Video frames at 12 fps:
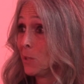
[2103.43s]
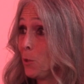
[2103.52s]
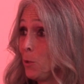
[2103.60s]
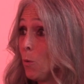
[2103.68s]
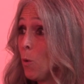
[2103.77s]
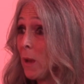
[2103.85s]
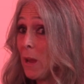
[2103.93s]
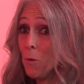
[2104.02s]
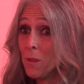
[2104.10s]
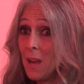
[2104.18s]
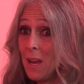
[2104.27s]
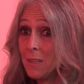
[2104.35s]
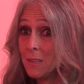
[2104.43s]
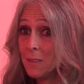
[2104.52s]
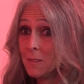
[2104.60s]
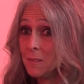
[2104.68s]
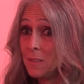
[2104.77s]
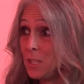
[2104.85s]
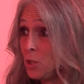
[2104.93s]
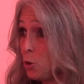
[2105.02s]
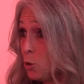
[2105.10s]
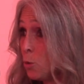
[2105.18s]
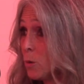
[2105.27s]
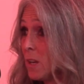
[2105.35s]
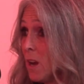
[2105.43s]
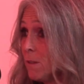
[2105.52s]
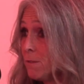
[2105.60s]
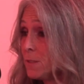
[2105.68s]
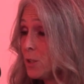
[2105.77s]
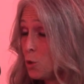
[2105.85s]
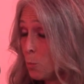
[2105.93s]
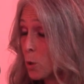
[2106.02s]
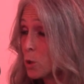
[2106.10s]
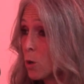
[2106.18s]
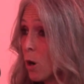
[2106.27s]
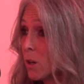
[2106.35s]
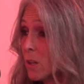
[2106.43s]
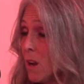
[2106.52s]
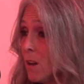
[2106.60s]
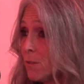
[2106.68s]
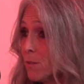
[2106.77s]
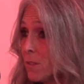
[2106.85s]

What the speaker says: are you okay with that? Did you do enough? Did you push hard enough?